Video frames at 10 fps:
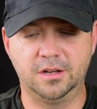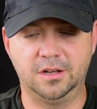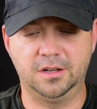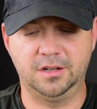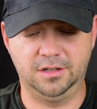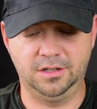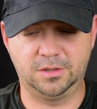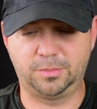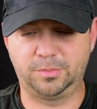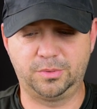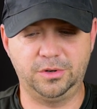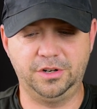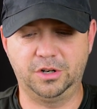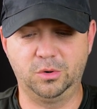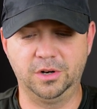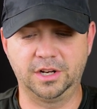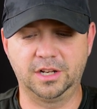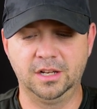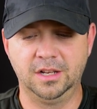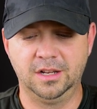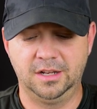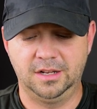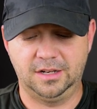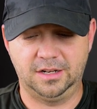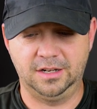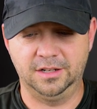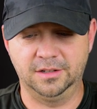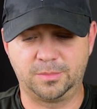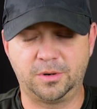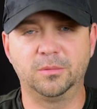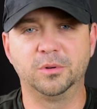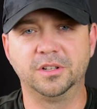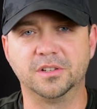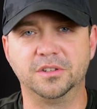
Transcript: It's pretty quick. It's a